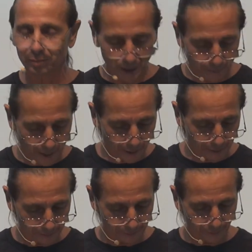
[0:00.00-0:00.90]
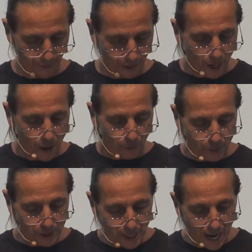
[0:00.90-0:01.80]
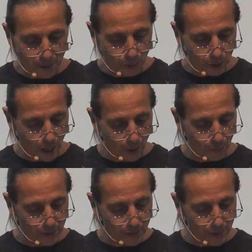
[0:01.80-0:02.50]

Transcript: Amen. For the time will come